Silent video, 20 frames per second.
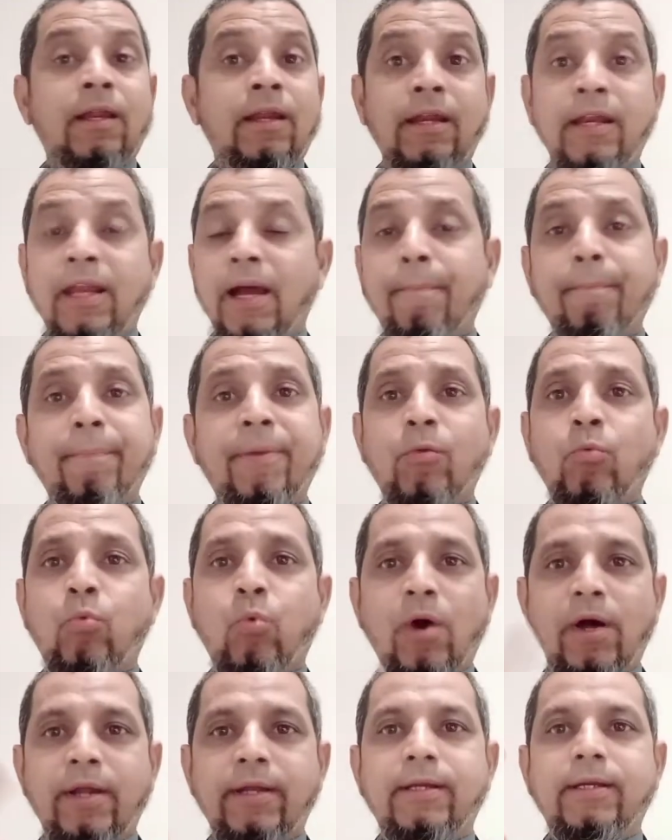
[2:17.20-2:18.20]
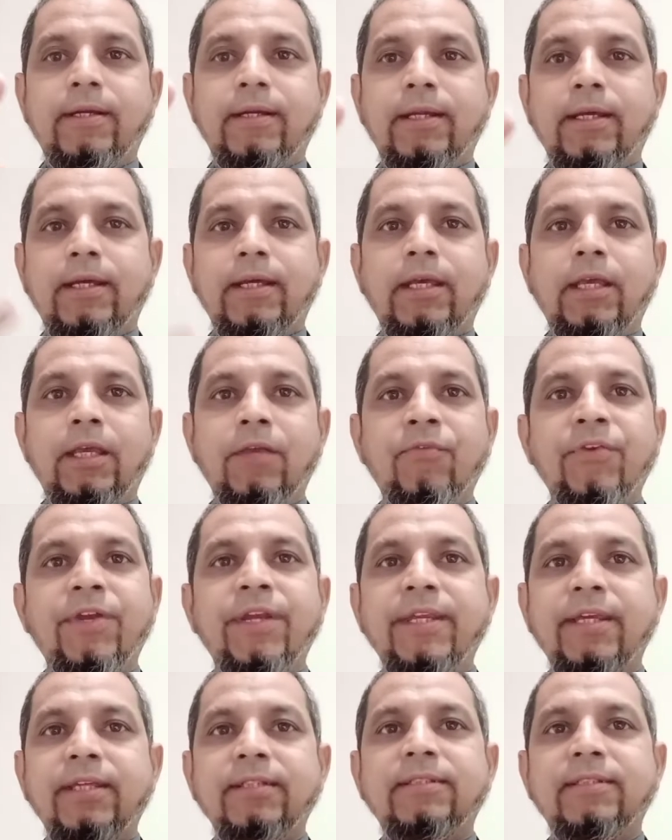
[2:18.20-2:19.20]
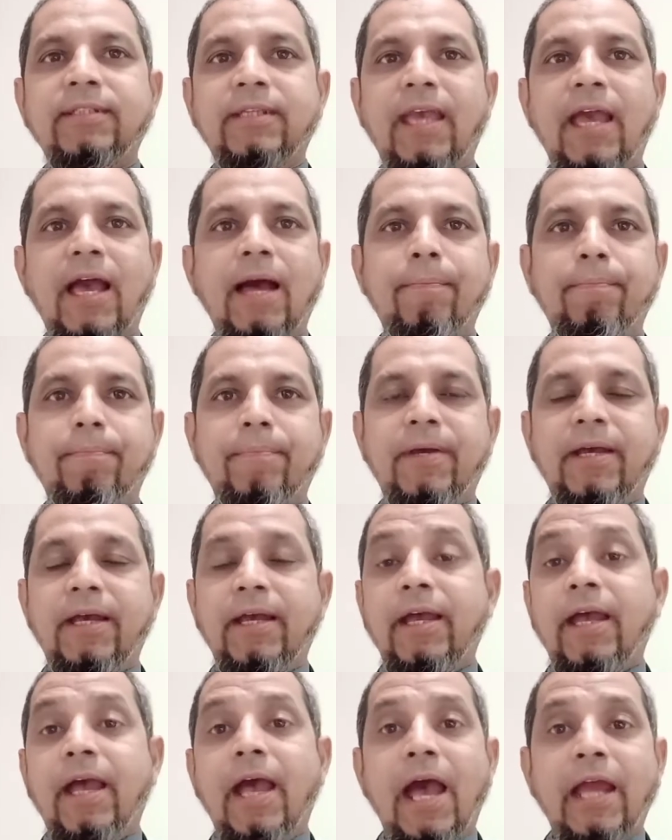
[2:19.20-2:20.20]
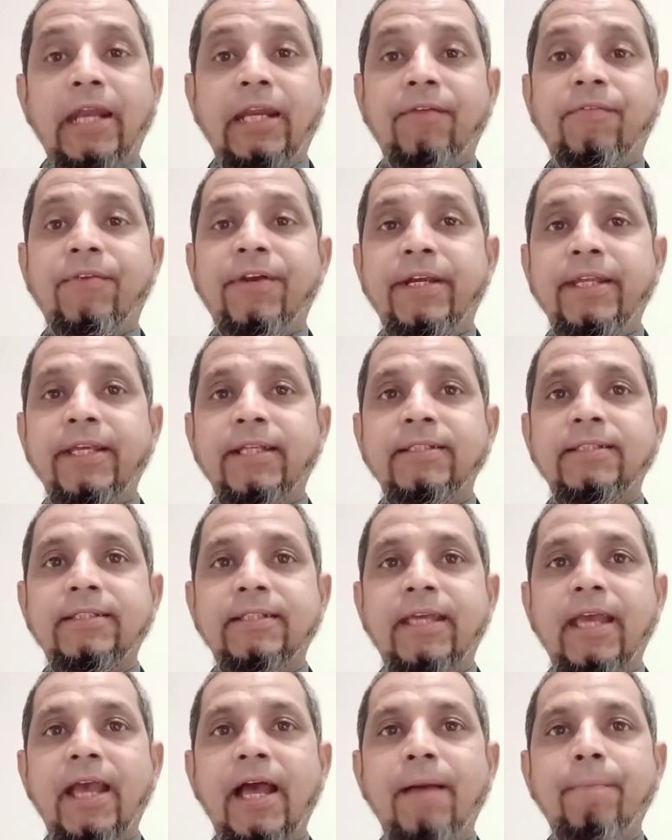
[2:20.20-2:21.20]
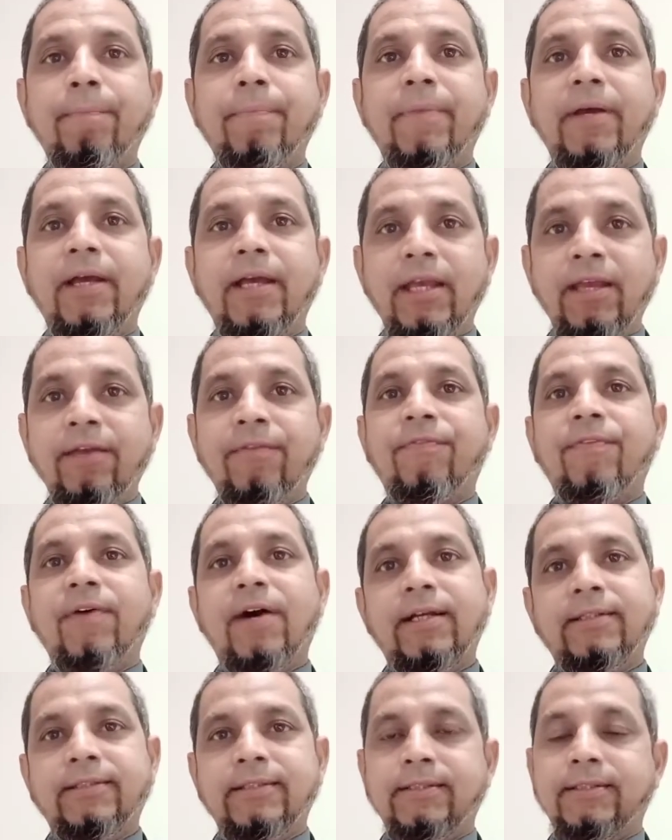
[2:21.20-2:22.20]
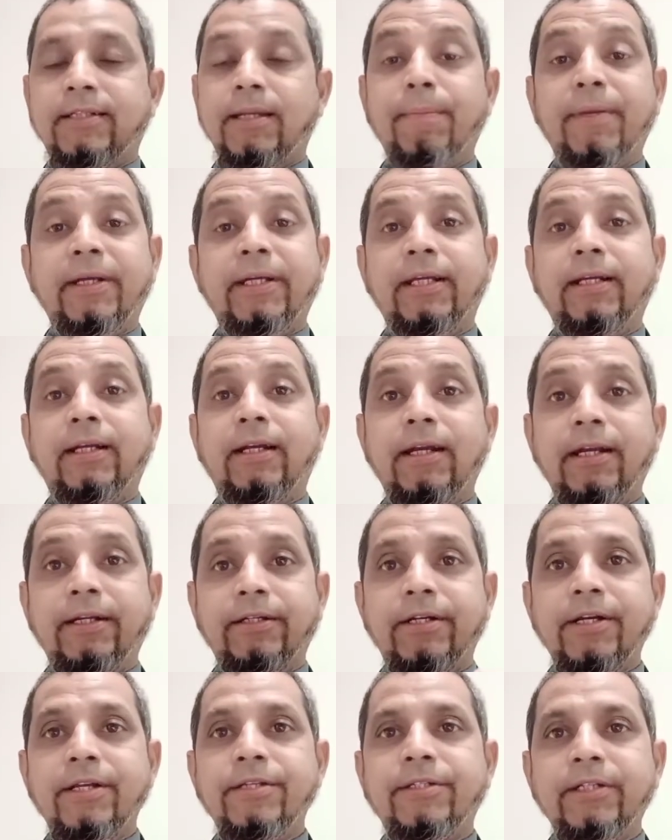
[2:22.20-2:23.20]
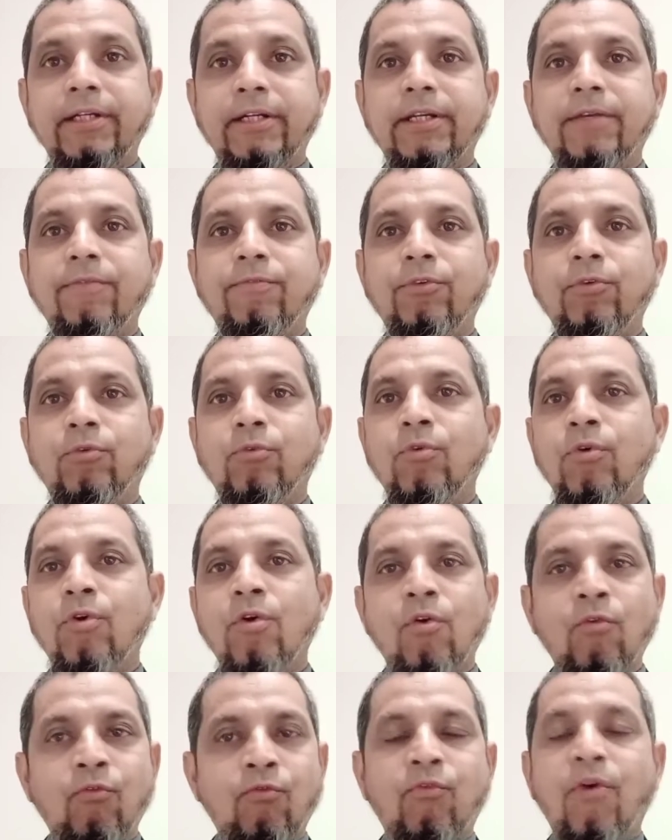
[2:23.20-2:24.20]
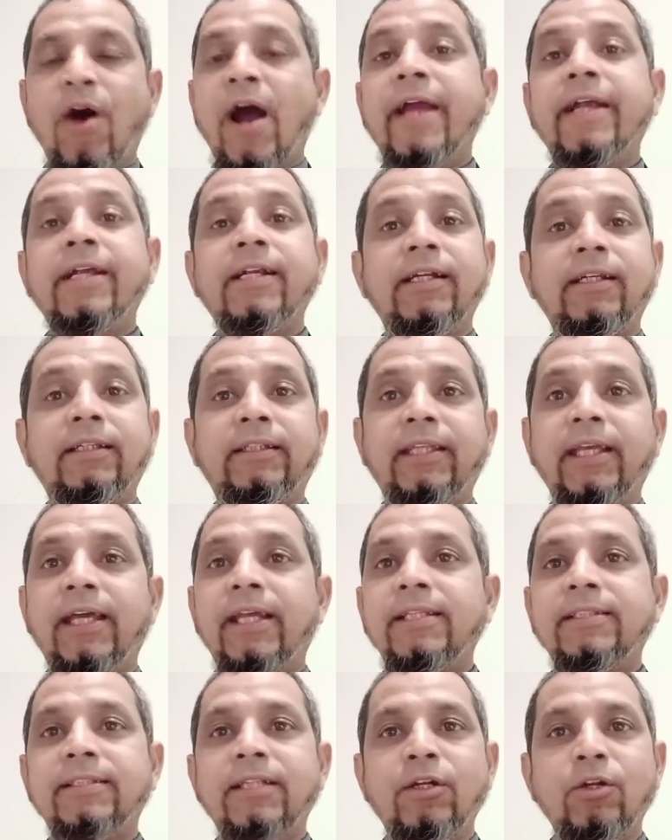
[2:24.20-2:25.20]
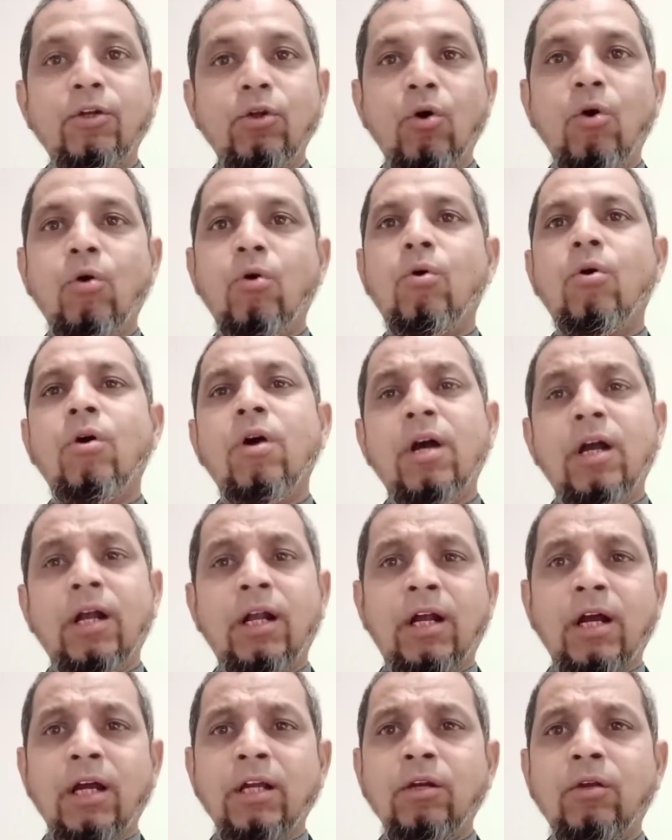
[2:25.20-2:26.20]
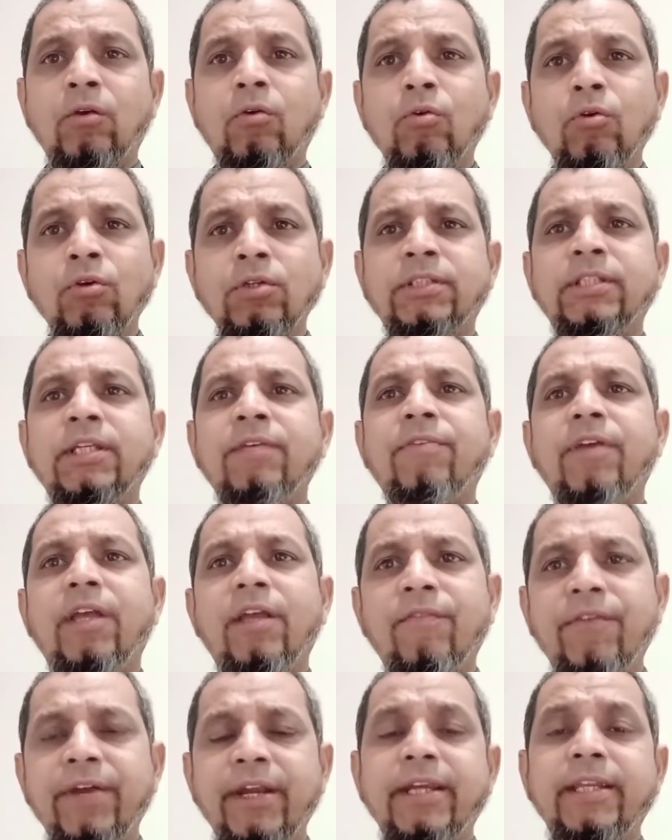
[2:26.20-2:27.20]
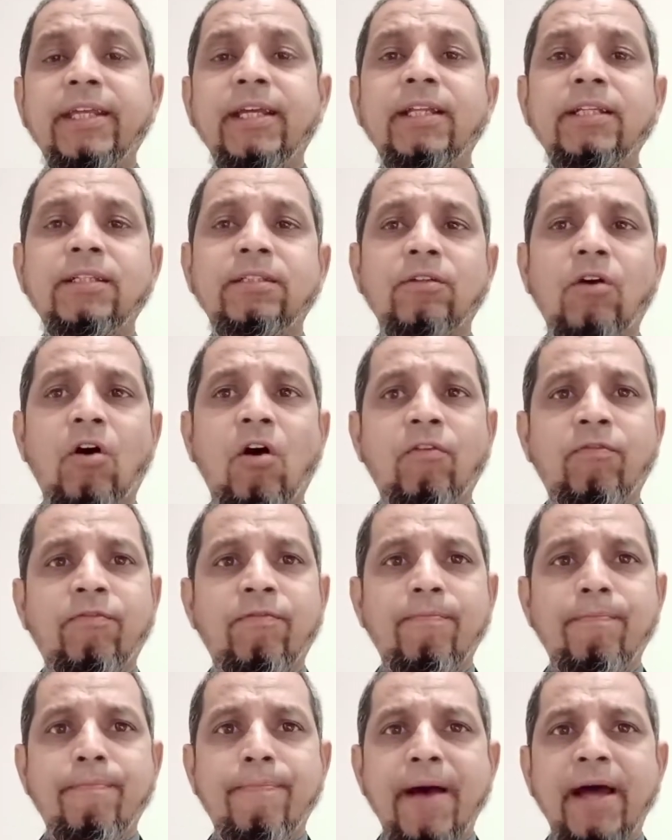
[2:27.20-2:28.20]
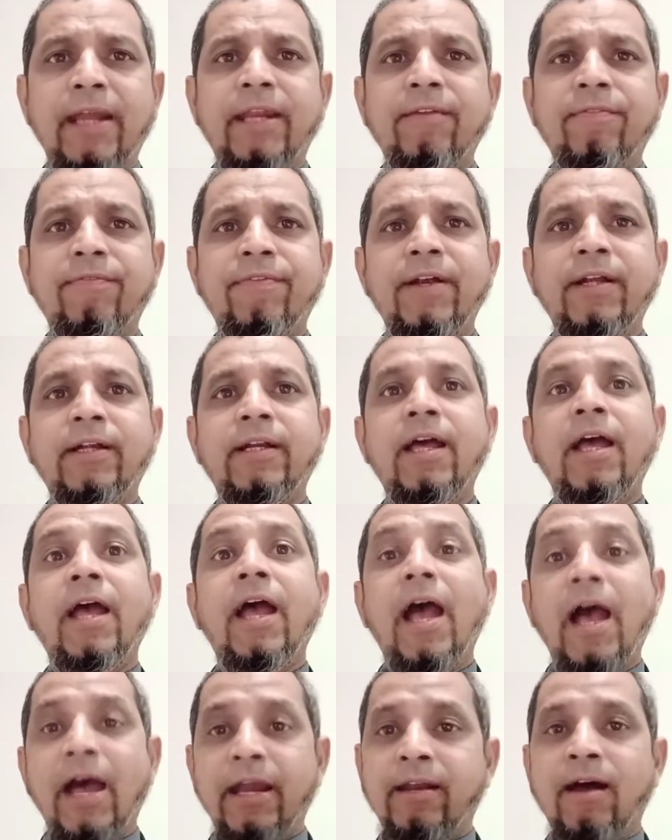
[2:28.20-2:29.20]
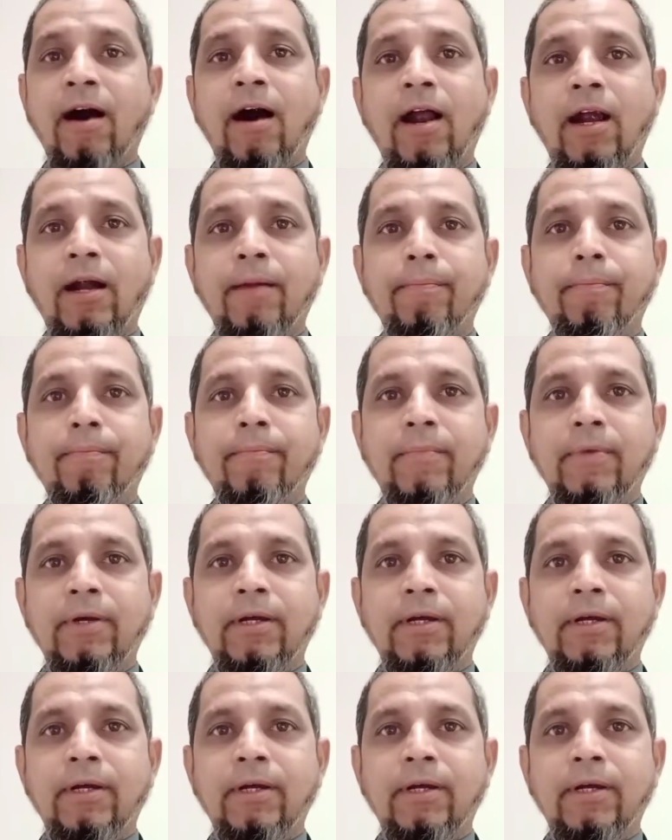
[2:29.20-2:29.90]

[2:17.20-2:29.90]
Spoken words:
Number one, evidence gap. An evidence gap, if a systematic literature review find there is no conclusive evidence of benefit and harm.